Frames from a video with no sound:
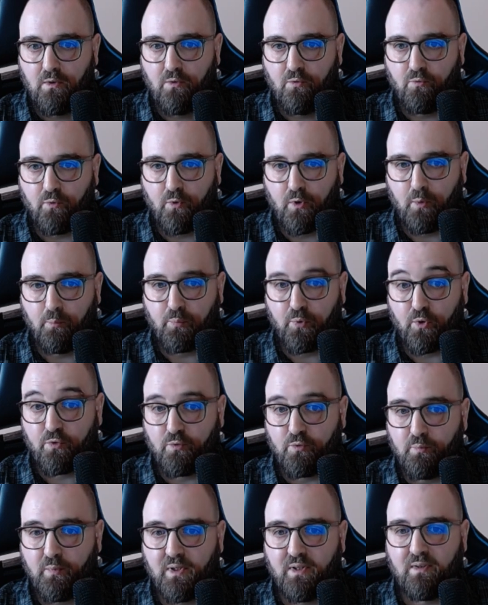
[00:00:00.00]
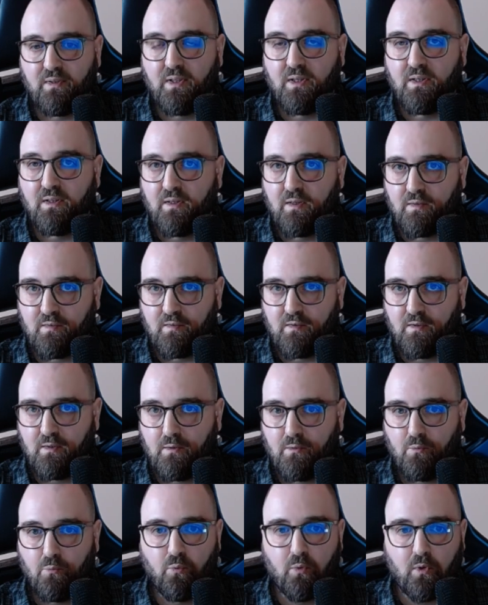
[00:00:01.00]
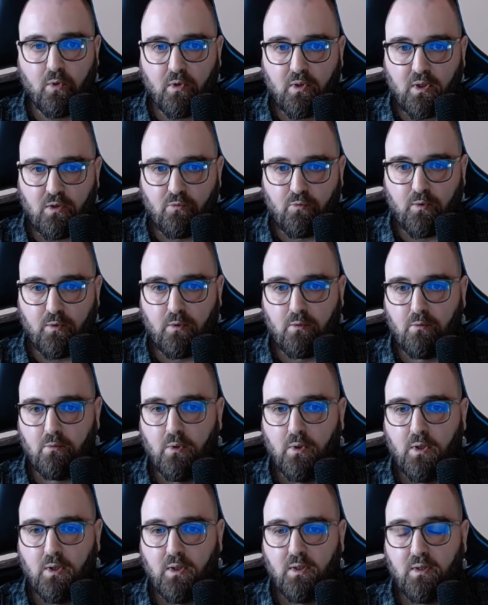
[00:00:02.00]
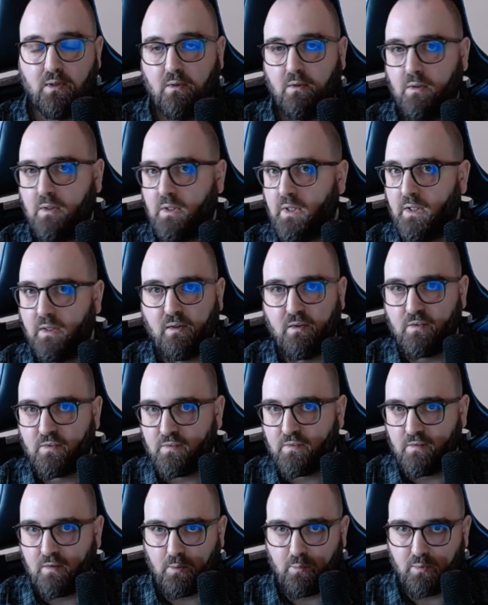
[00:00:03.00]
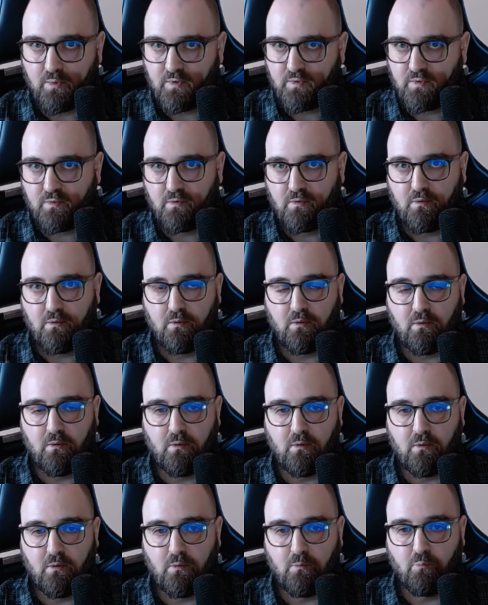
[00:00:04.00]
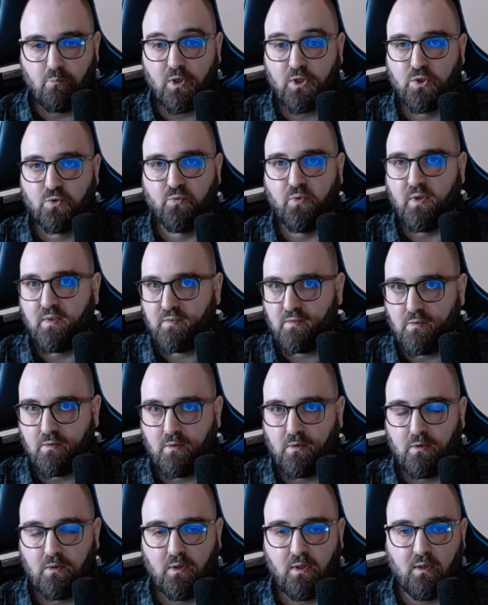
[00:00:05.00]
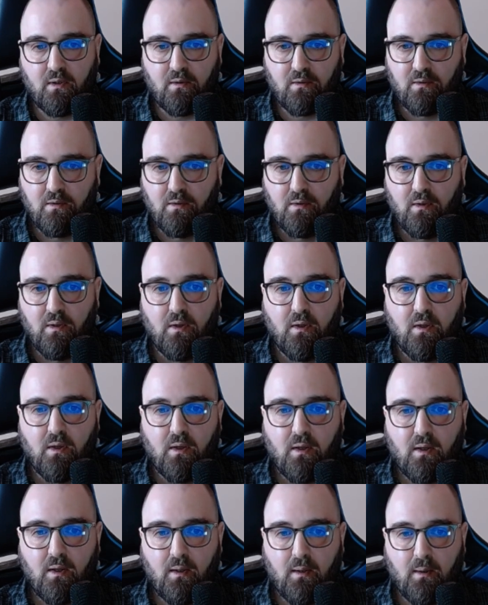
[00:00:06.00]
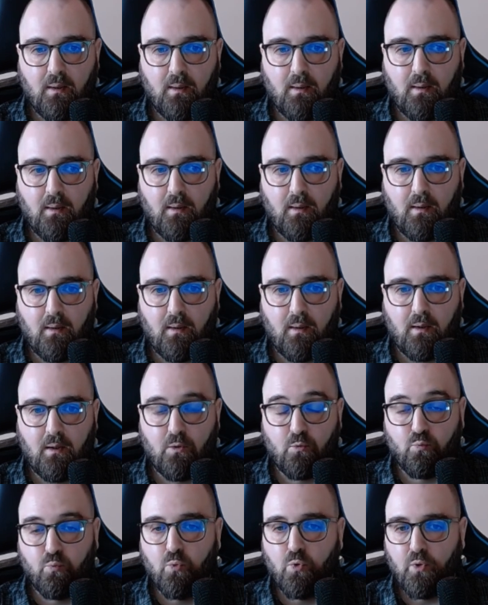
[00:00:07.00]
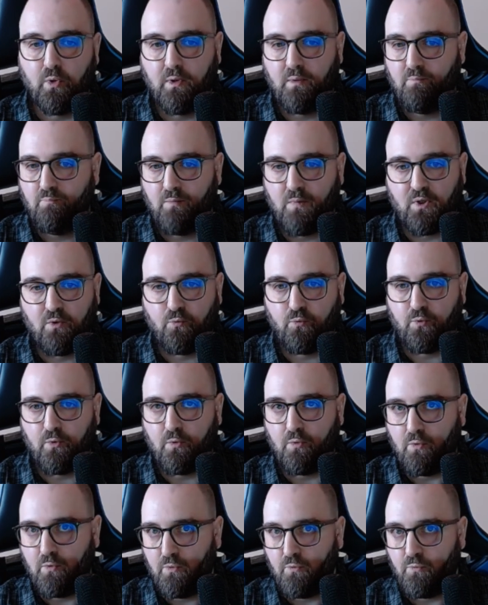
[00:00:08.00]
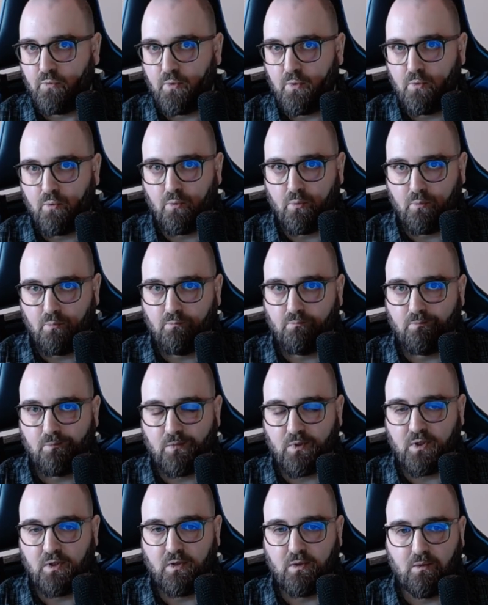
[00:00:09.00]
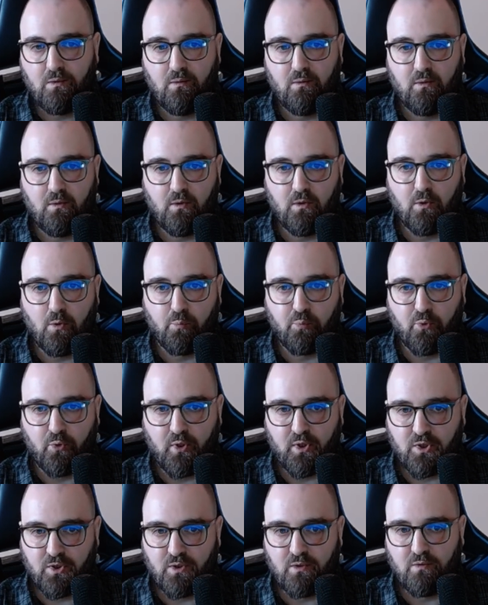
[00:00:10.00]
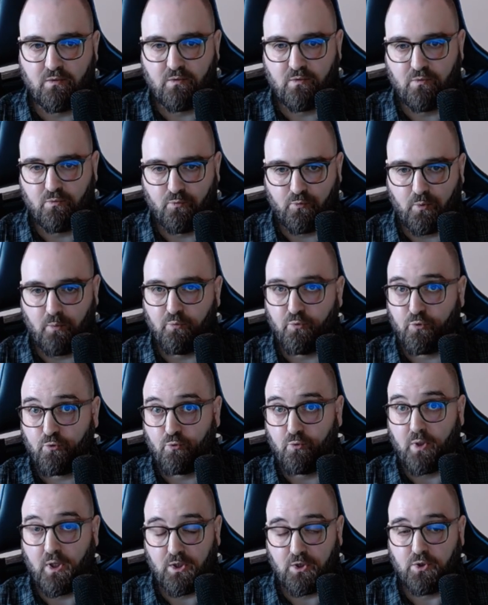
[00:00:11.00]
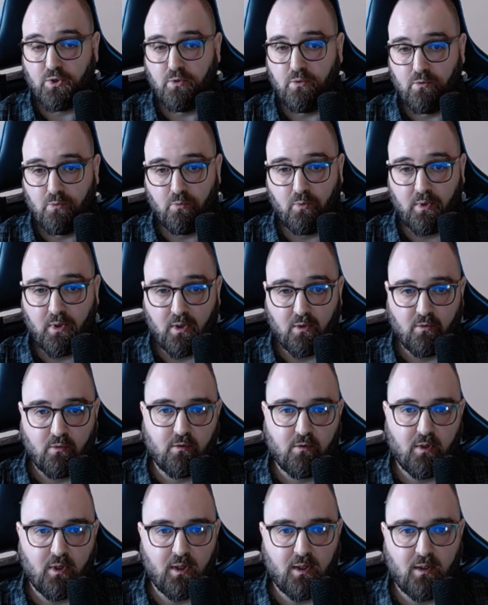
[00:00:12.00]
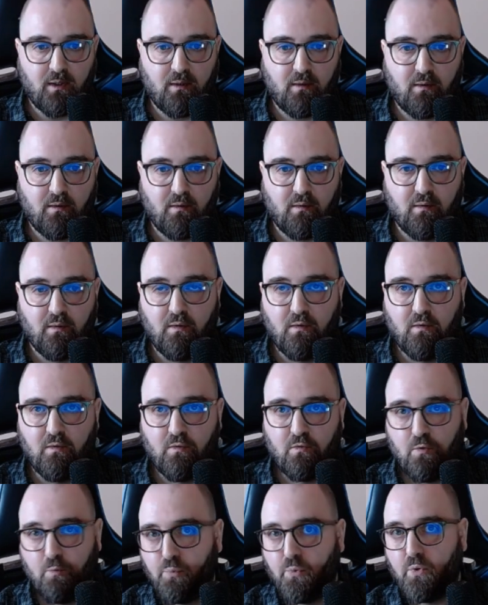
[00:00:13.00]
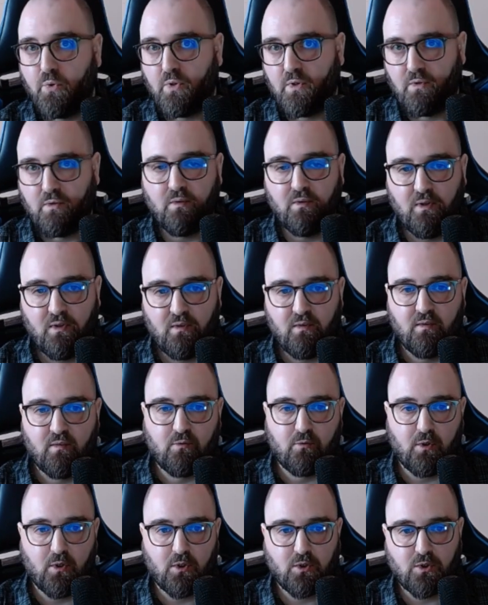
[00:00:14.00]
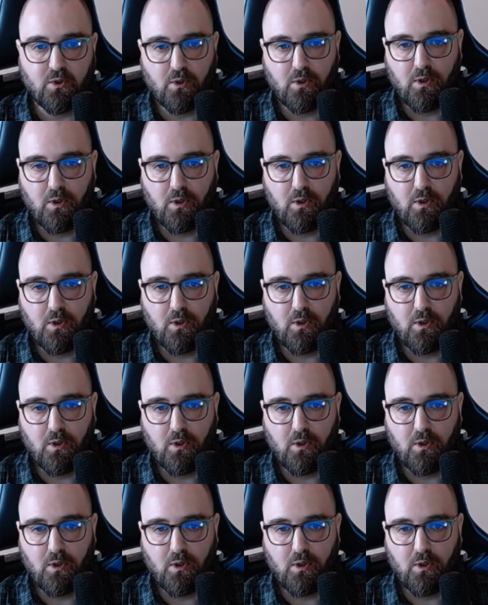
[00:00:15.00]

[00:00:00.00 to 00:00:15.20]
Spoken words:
for approximate indexing will give you the k-nearest neighbors much faster than it would if you did the operations from scratch, you know, without any support data structure.